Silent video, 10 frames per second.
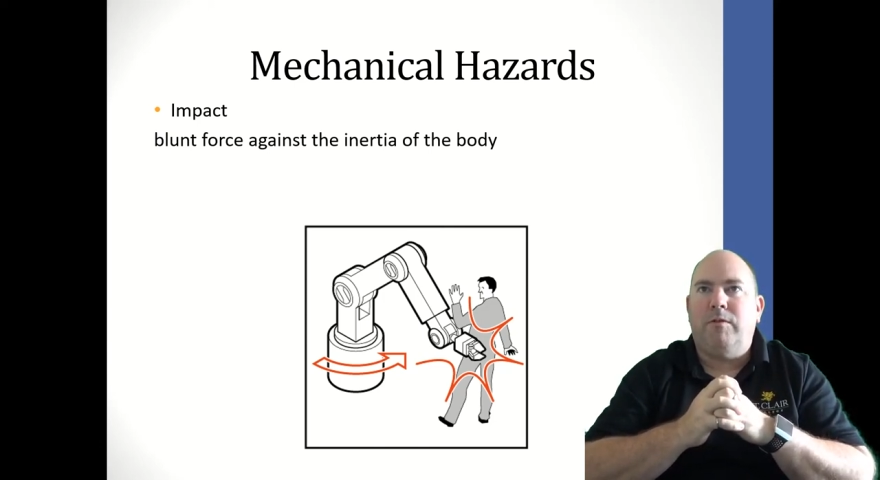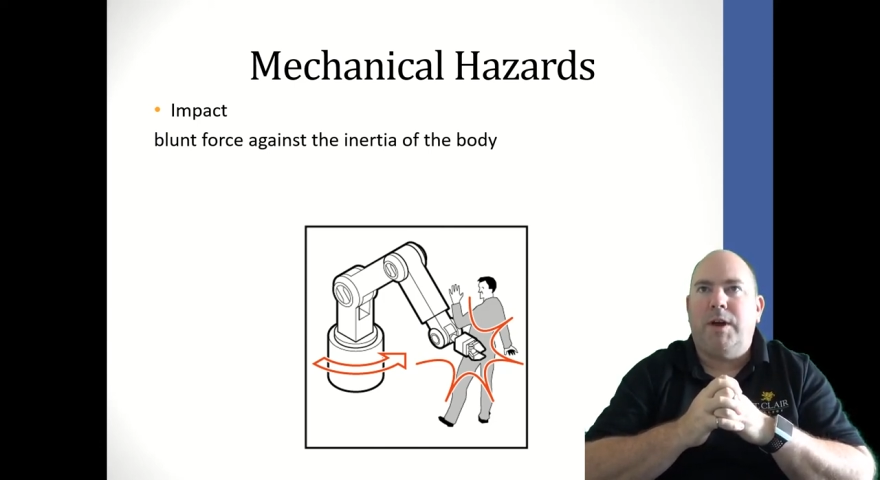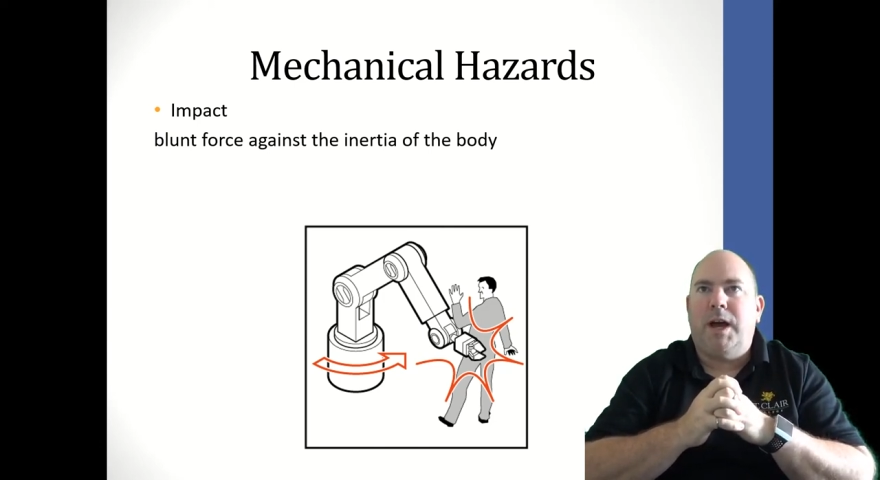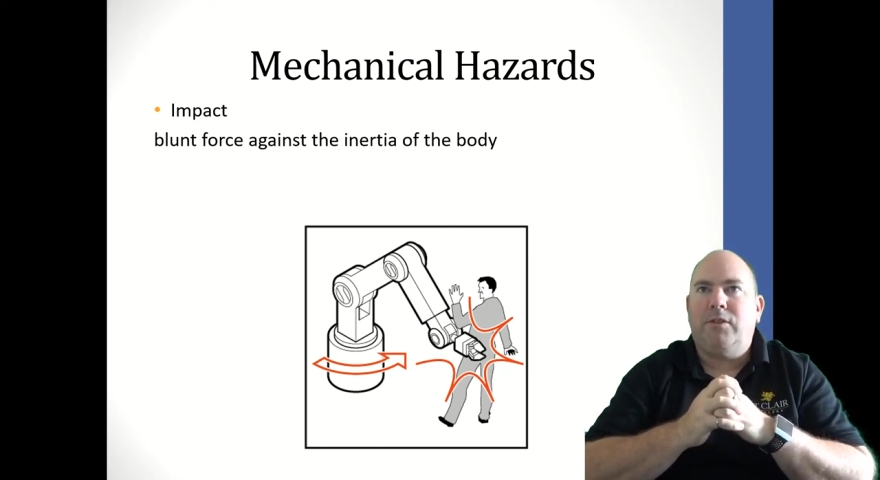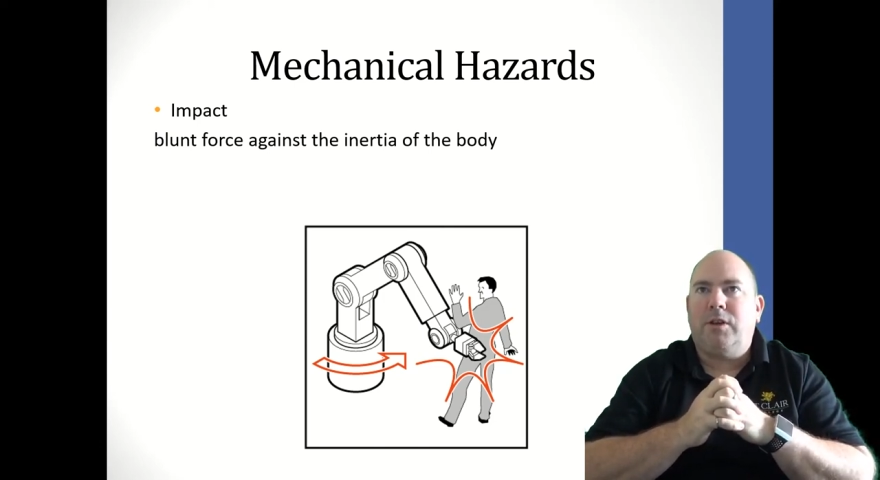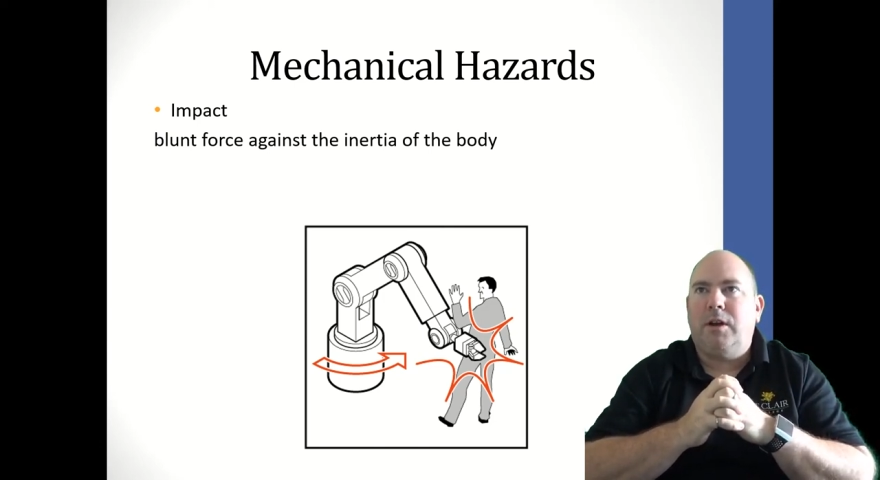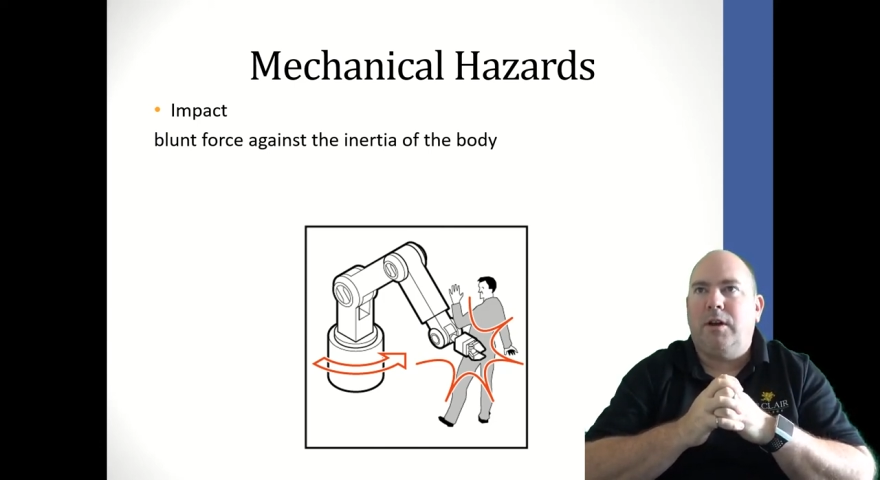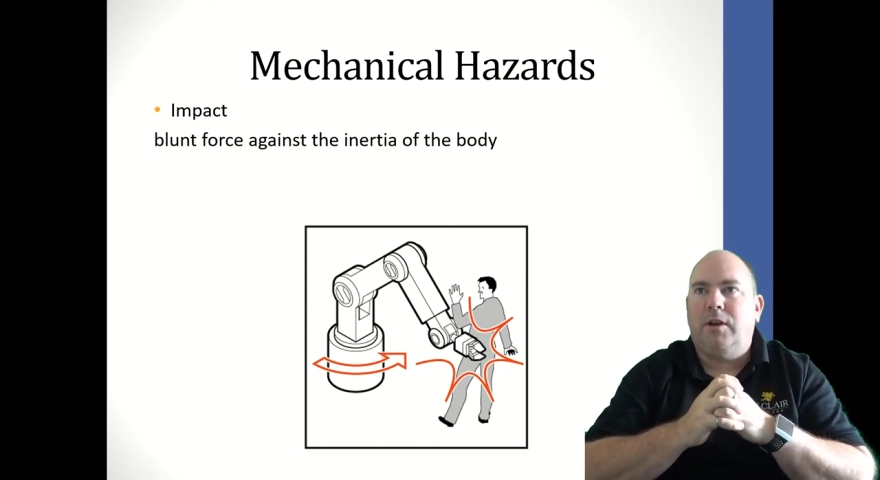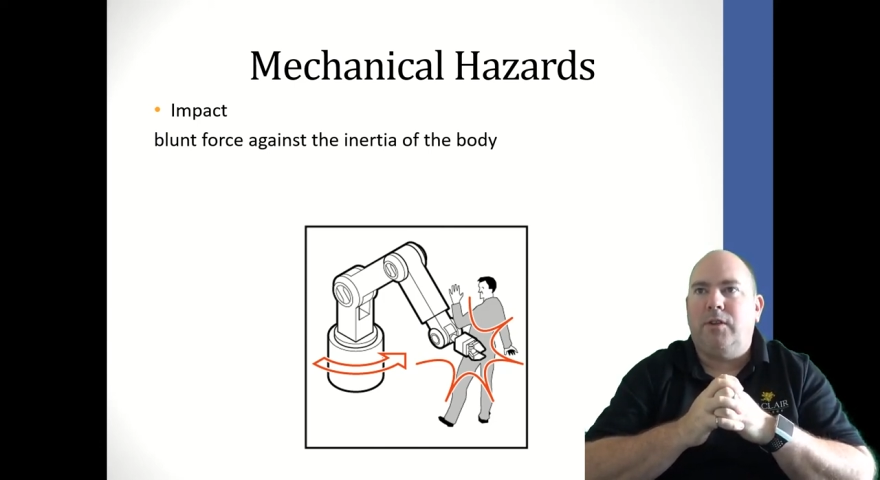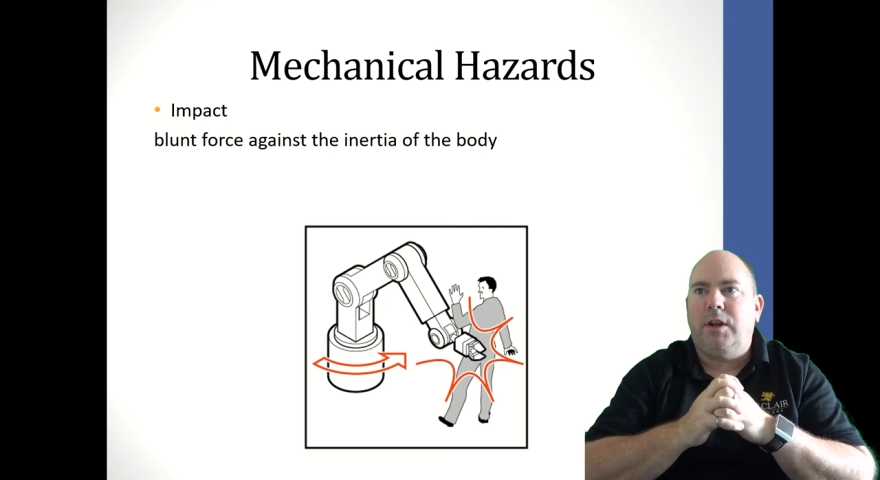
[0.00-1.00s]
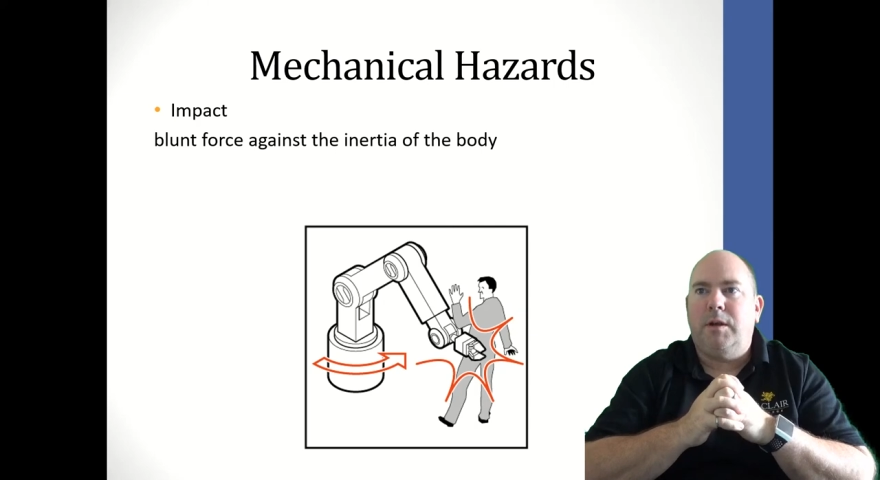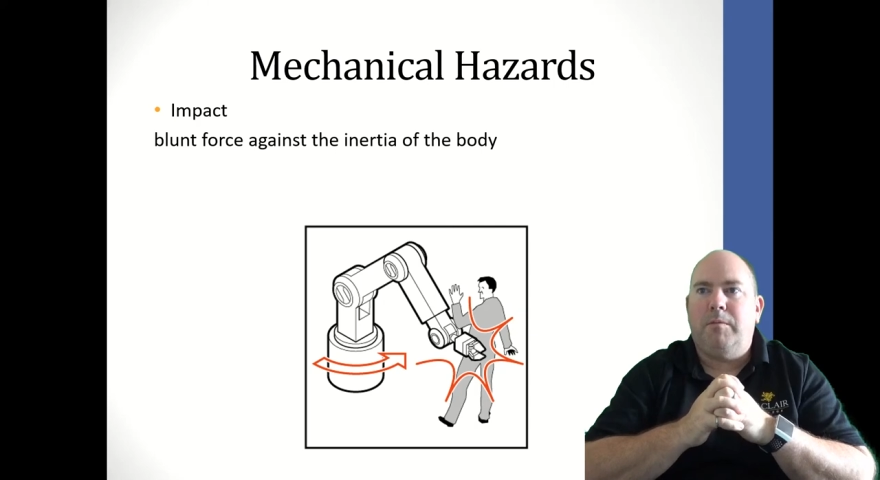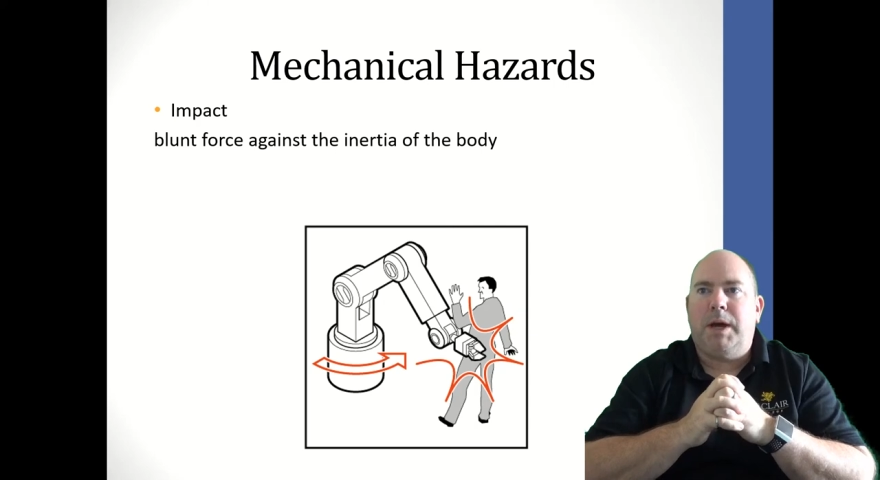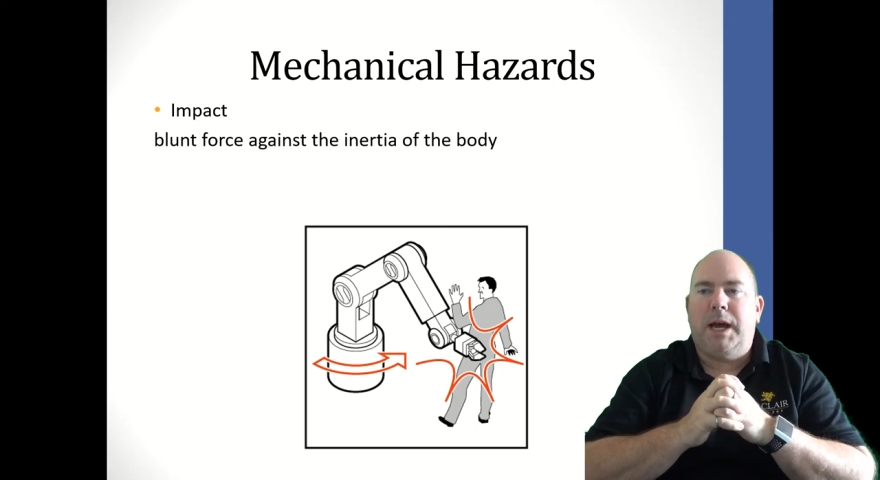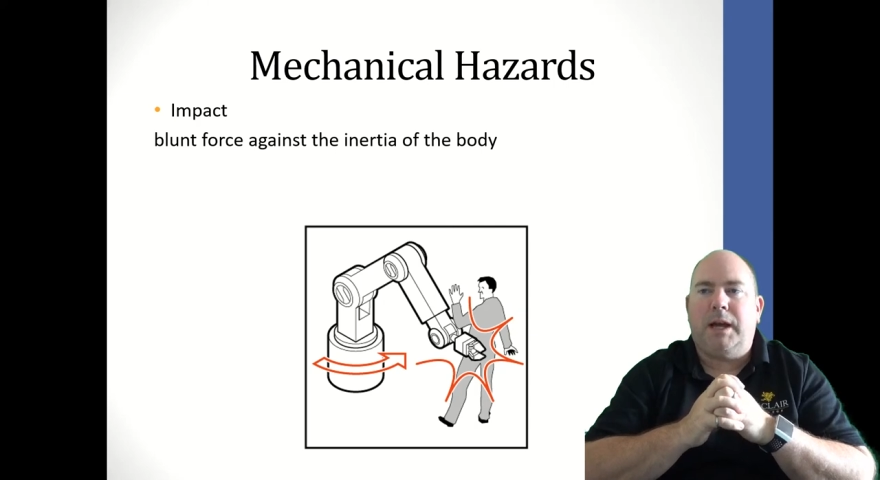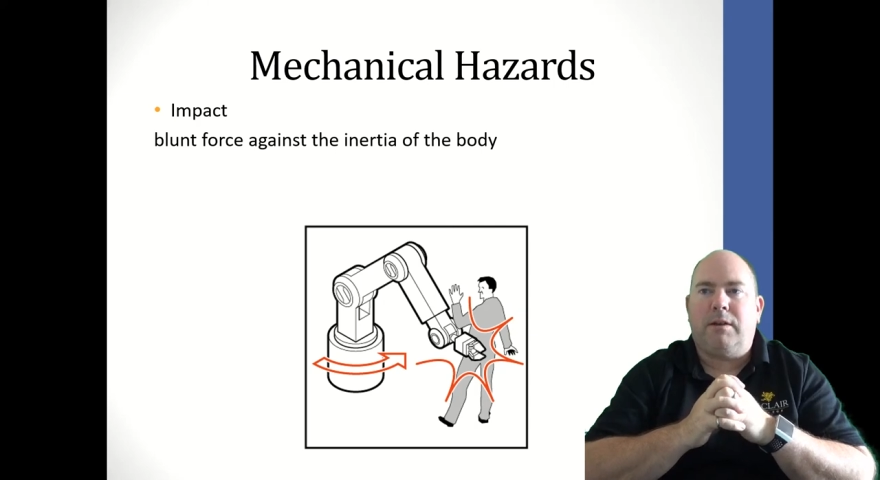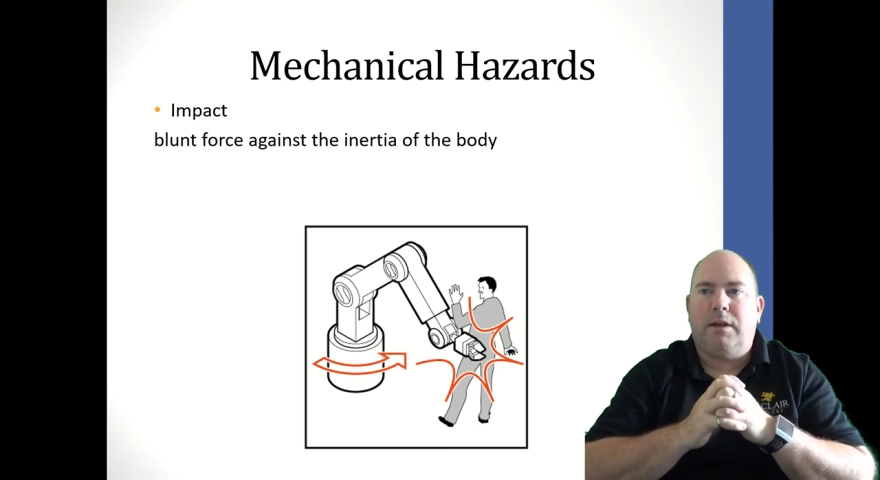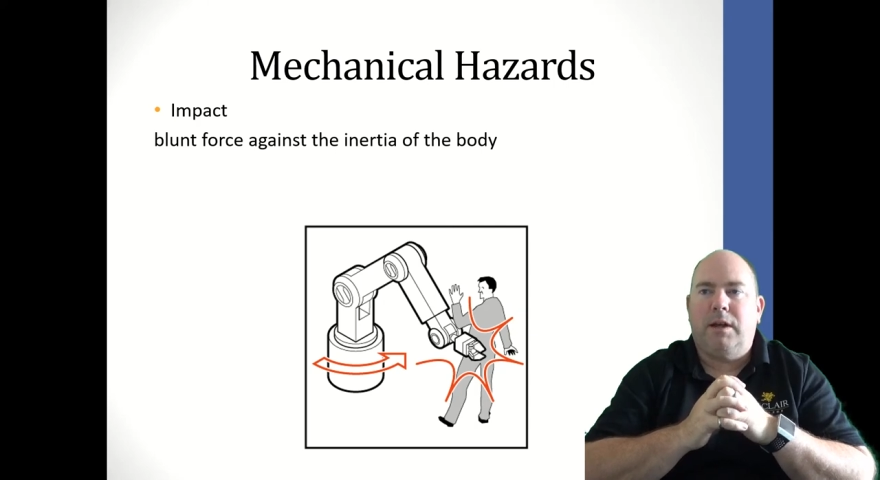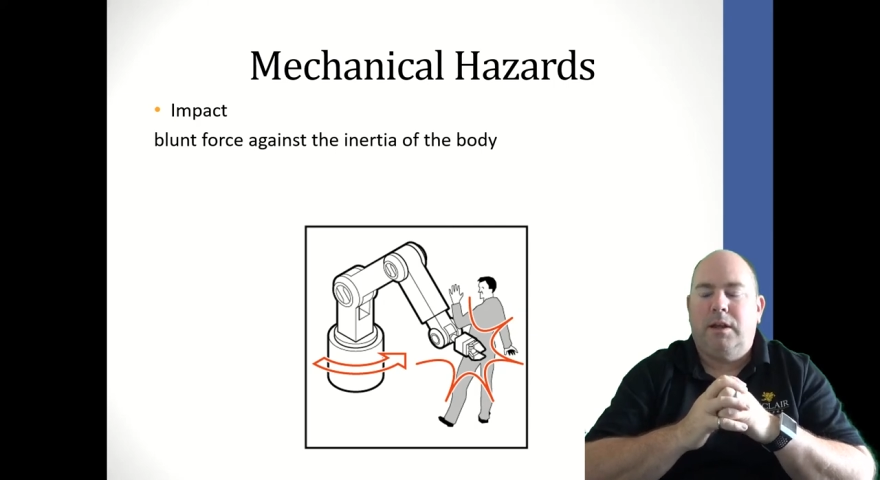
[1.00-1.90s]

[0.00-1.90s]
fast can cause an impact.